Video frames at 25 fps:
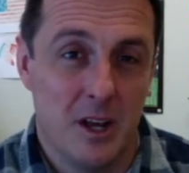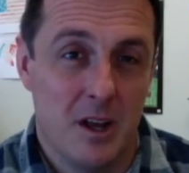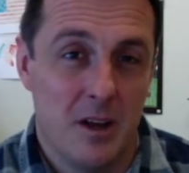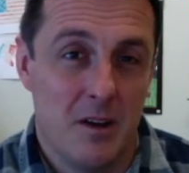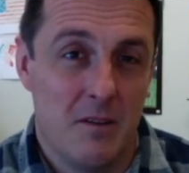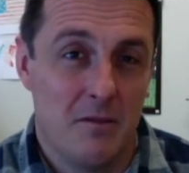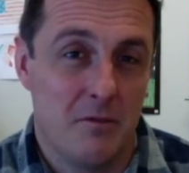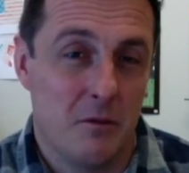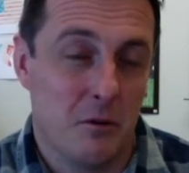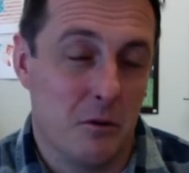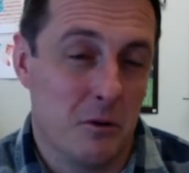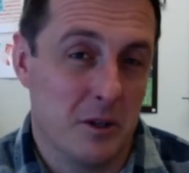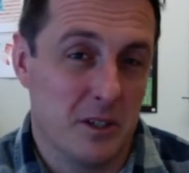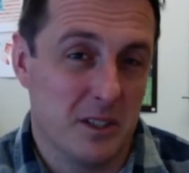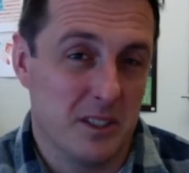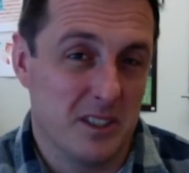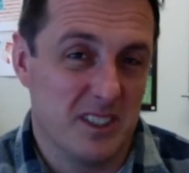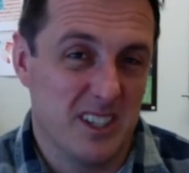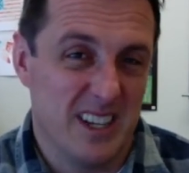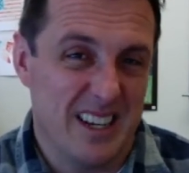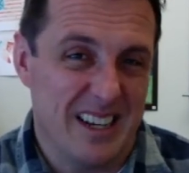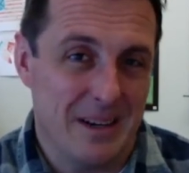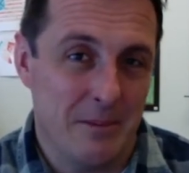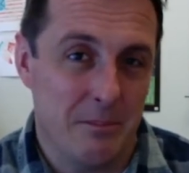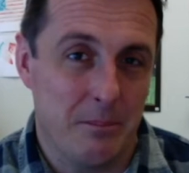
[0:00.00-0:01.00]
For
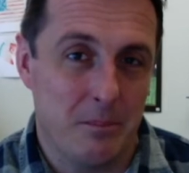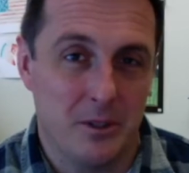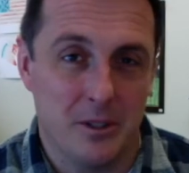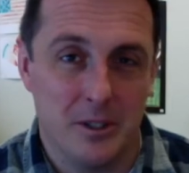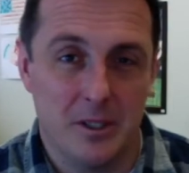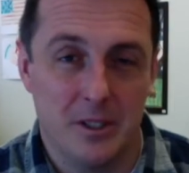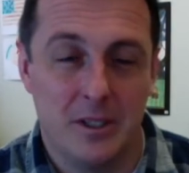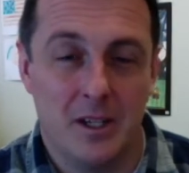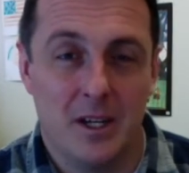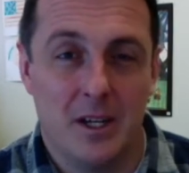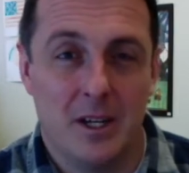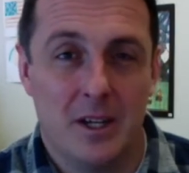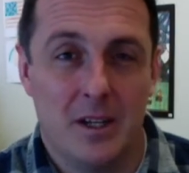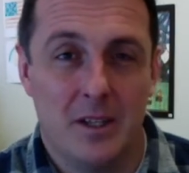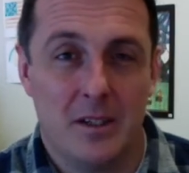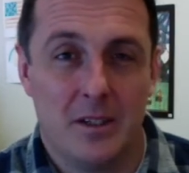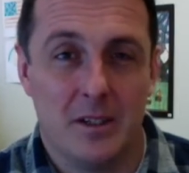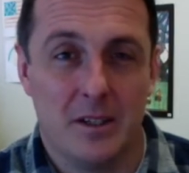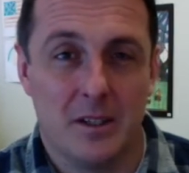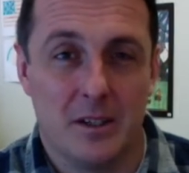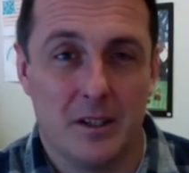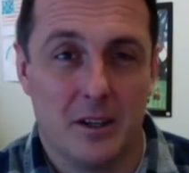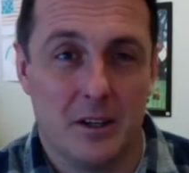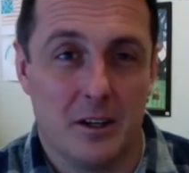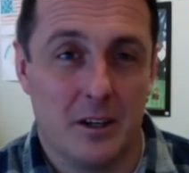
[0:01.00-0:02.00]
example, the
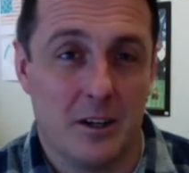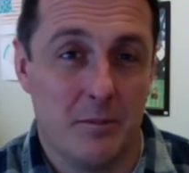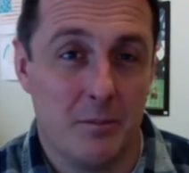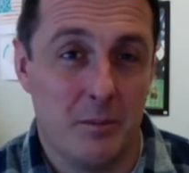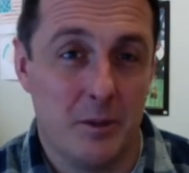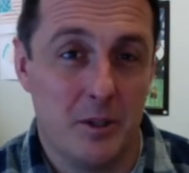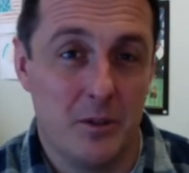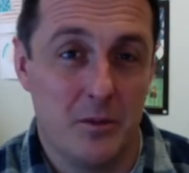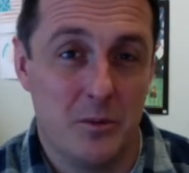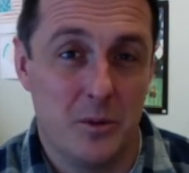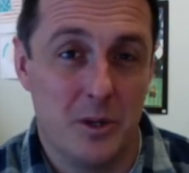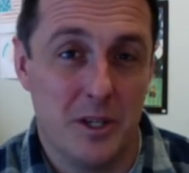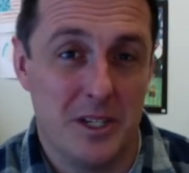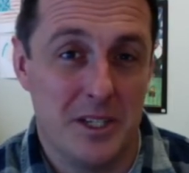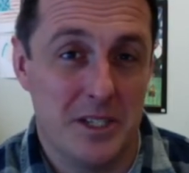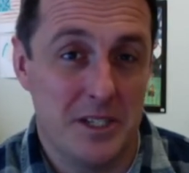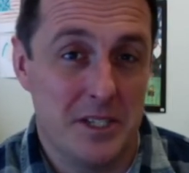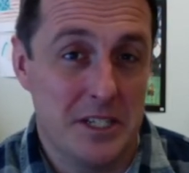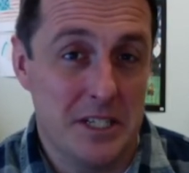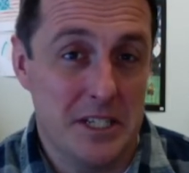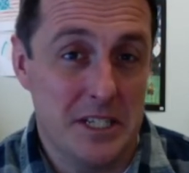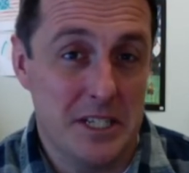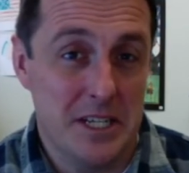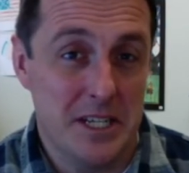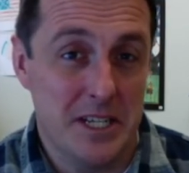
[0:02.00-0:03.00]
cutoff between
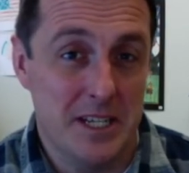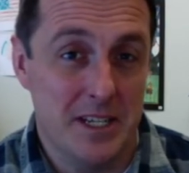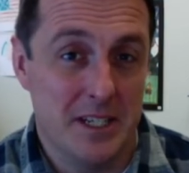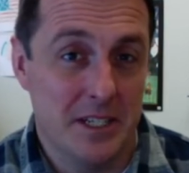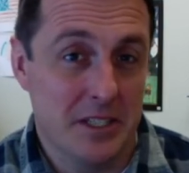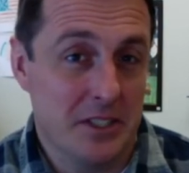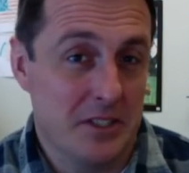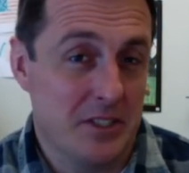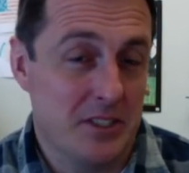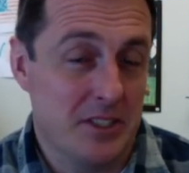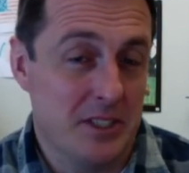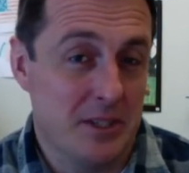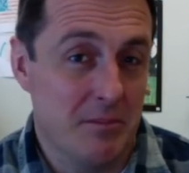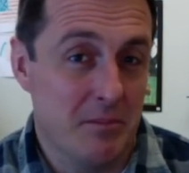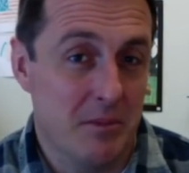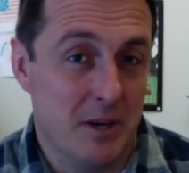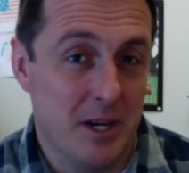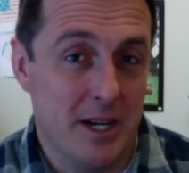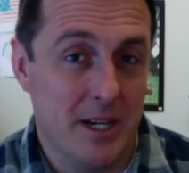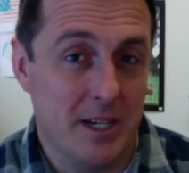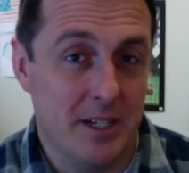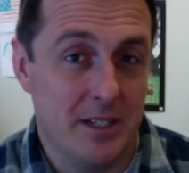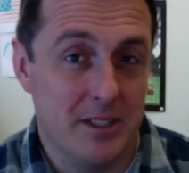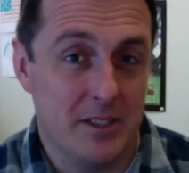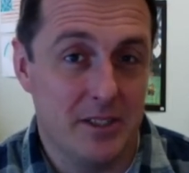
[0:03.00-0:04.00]
D and C
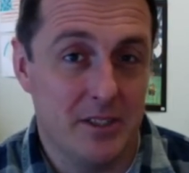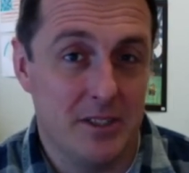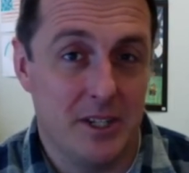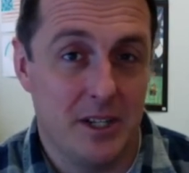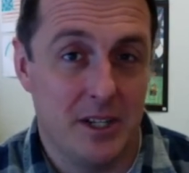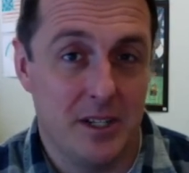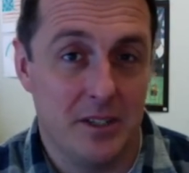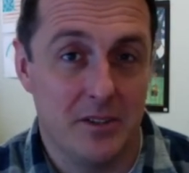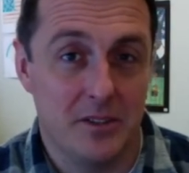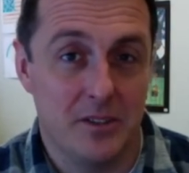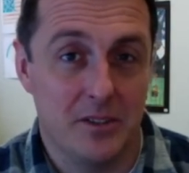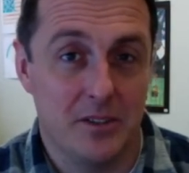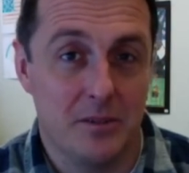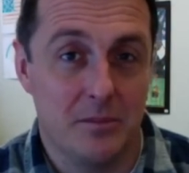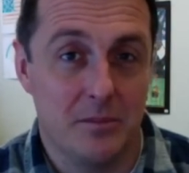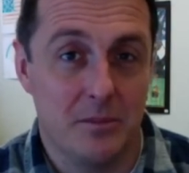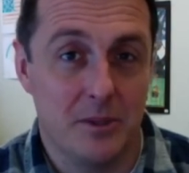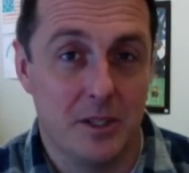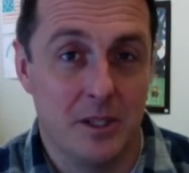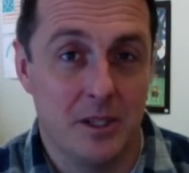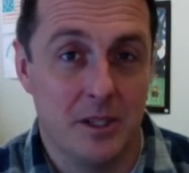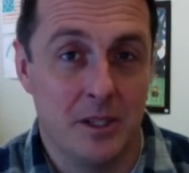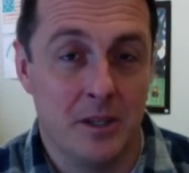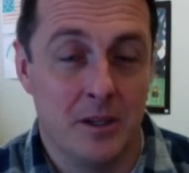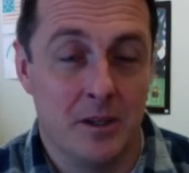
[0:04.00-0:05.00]
minus tends to
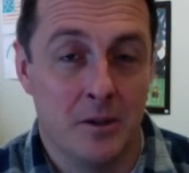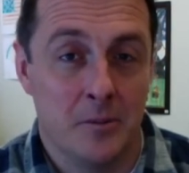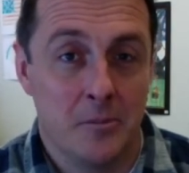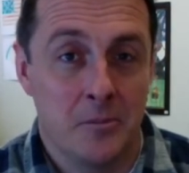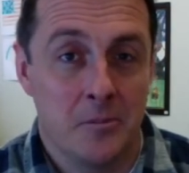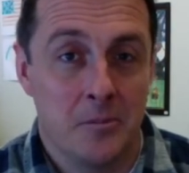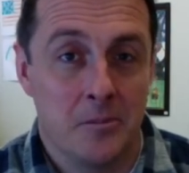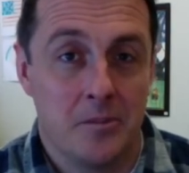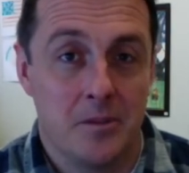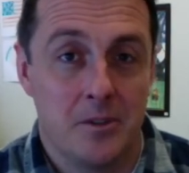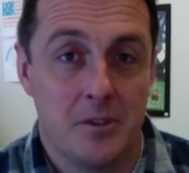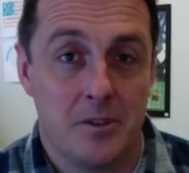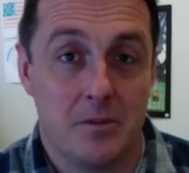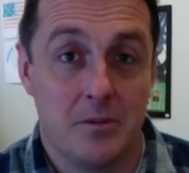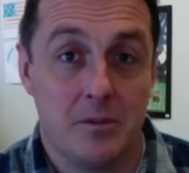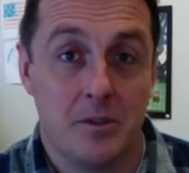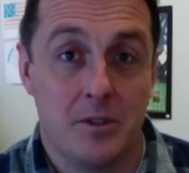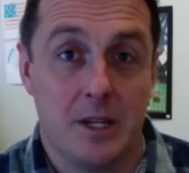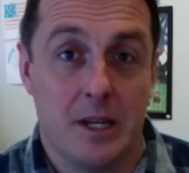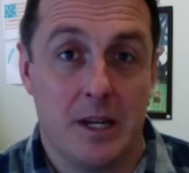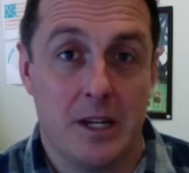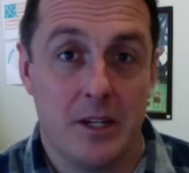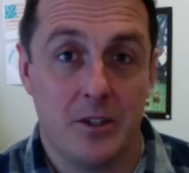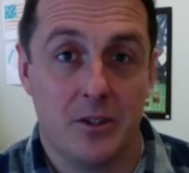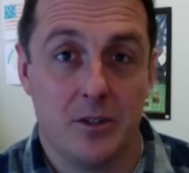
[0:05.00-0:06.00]
be
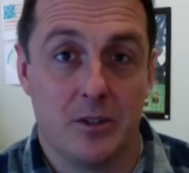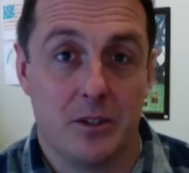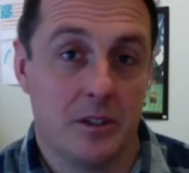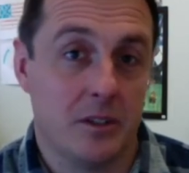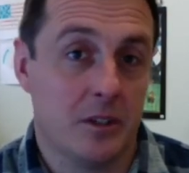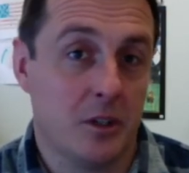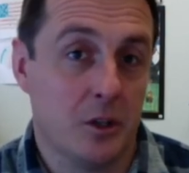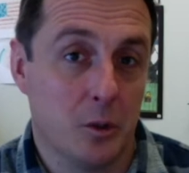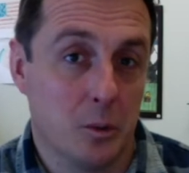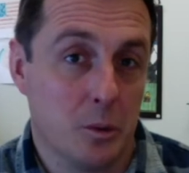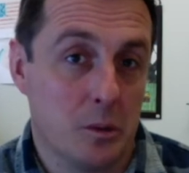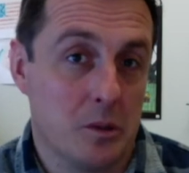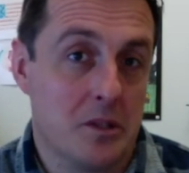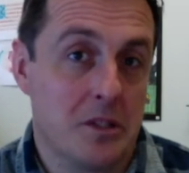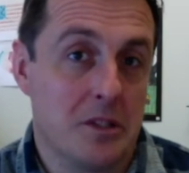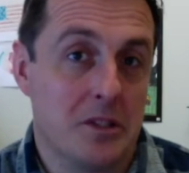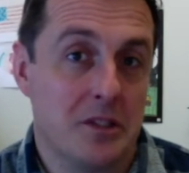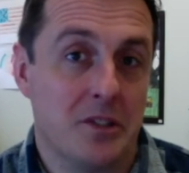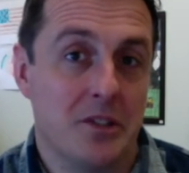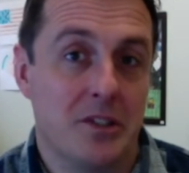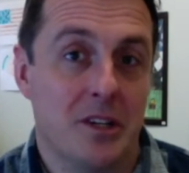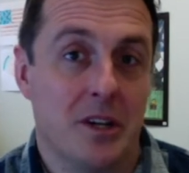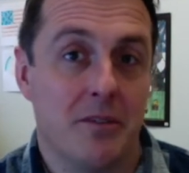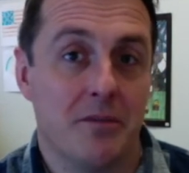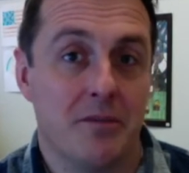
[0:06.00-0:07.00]
substantially lower than
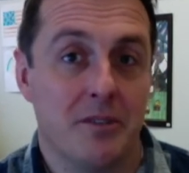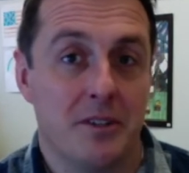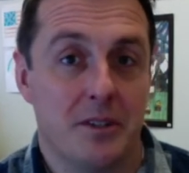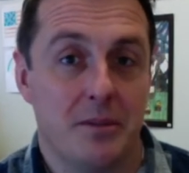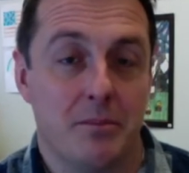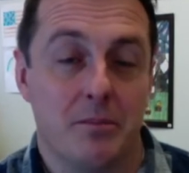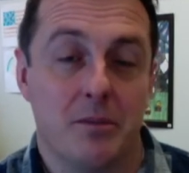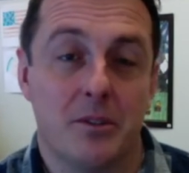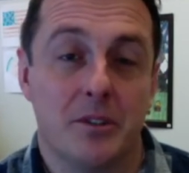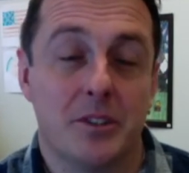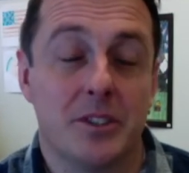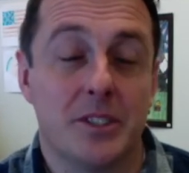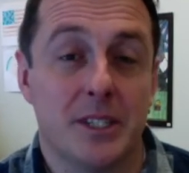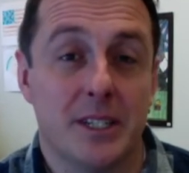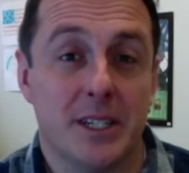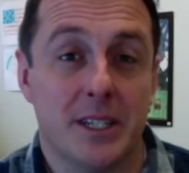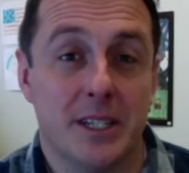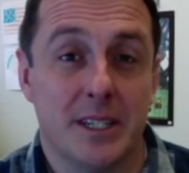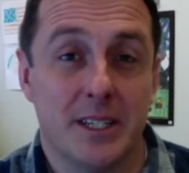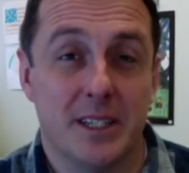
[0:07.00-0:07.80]
70%.